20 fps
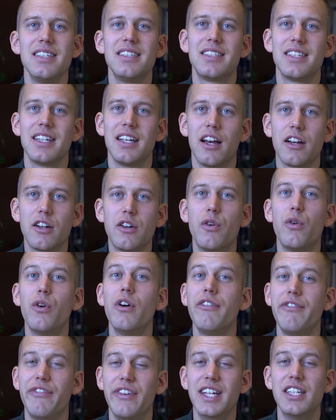is a
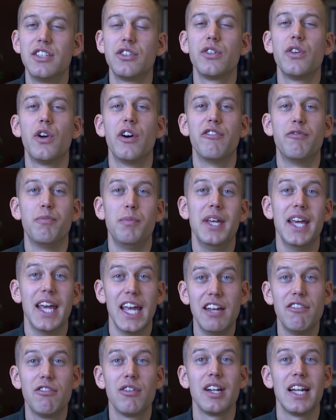core feature of
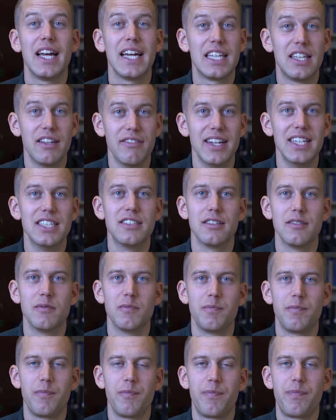behavioral activation.
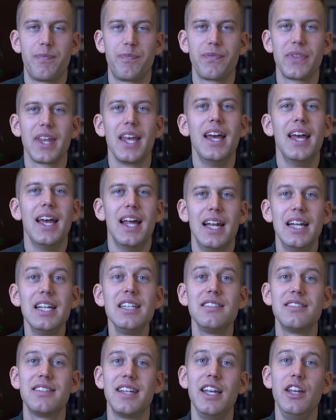
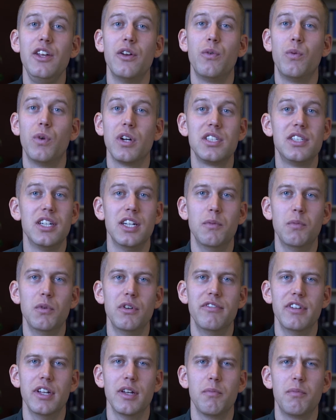Let's say you're watching a
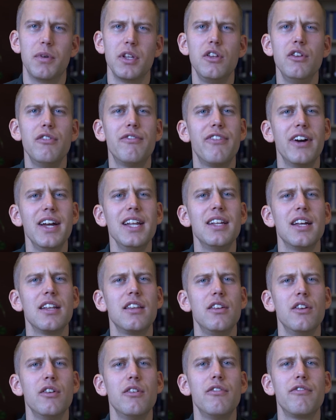movie, but you find that
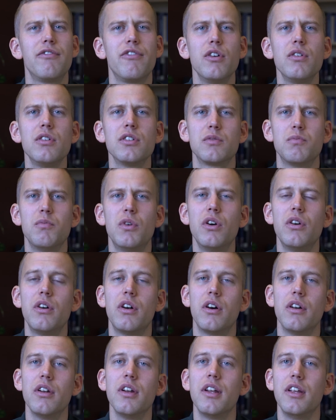you're focused more
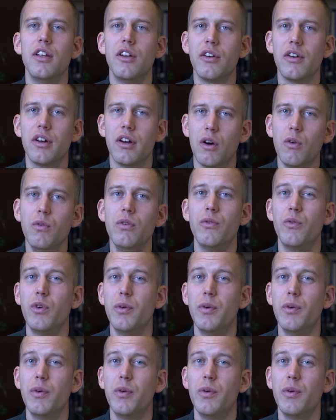on your own